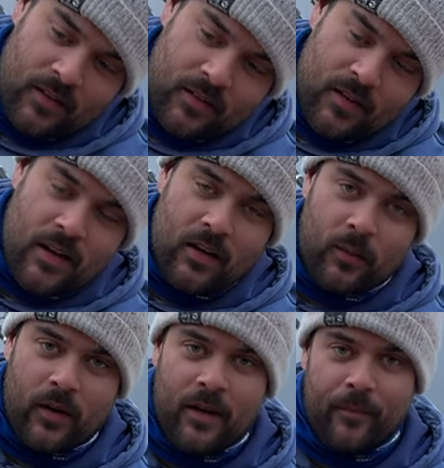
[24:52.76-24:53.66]
Tiny little
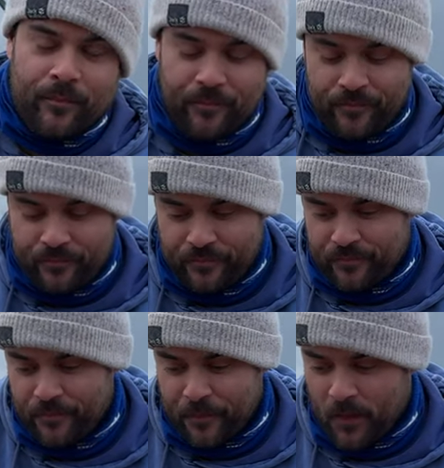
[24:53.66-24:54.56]
white in.
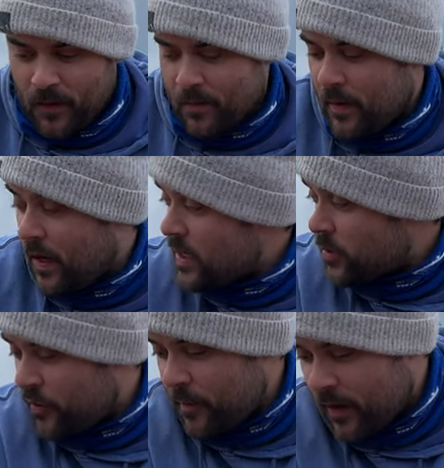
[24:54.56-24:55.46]
But at least
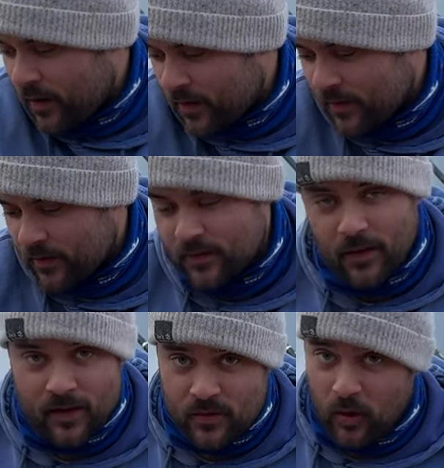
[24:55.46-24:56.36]
we're off the mark.
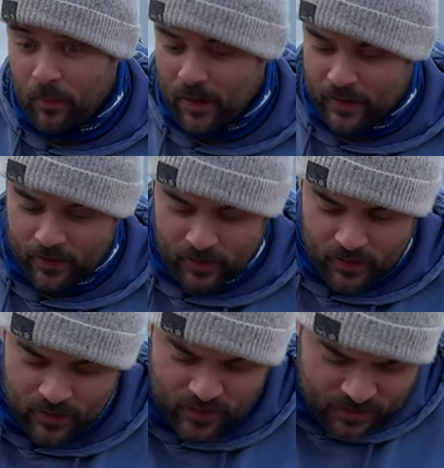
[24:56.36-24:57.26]
Today's not a blank.
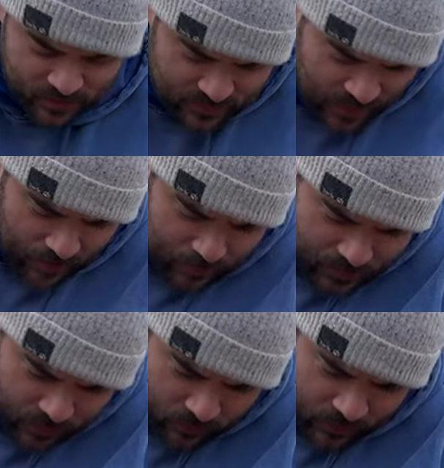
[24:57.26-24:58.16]
He's
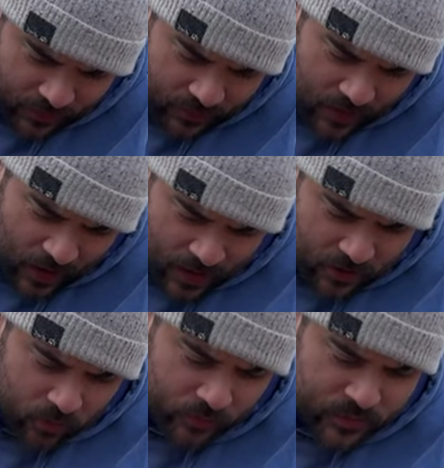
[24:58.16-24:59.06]
absolutely
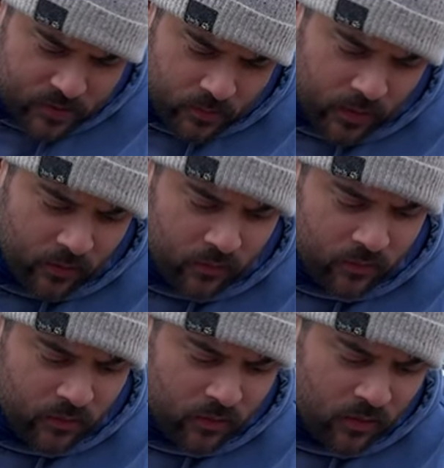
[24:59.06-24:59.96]
inhaled this as well.
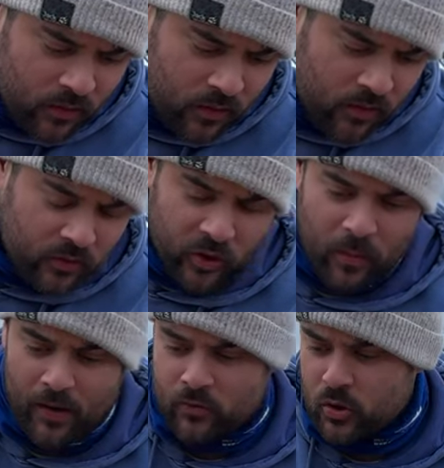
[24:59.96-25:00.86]
So I
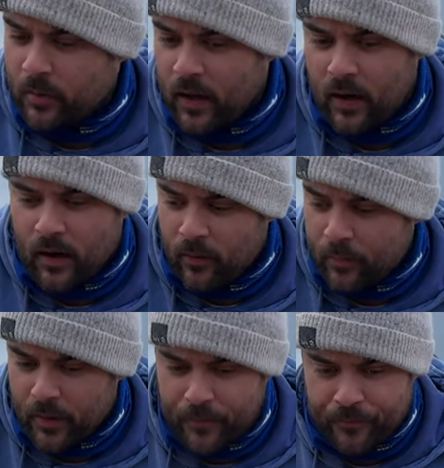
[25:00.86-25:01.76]
might have a job getting it out,
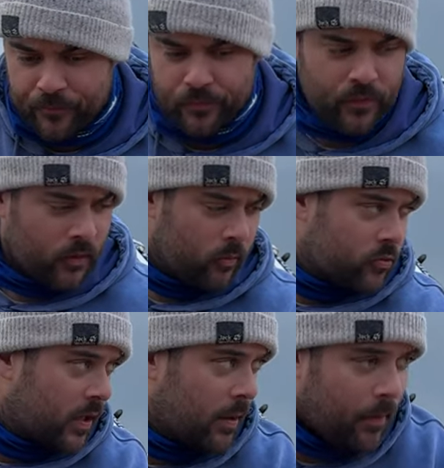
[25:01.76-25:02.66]
but we'll
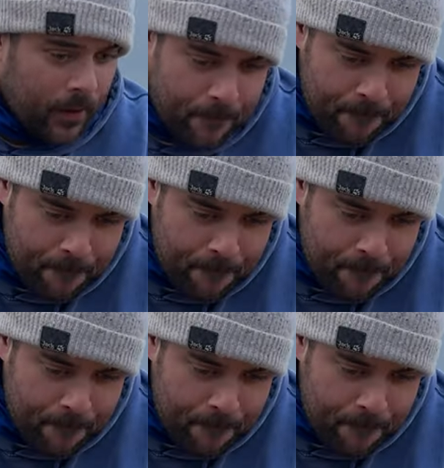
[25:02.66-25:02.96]
try and get him back.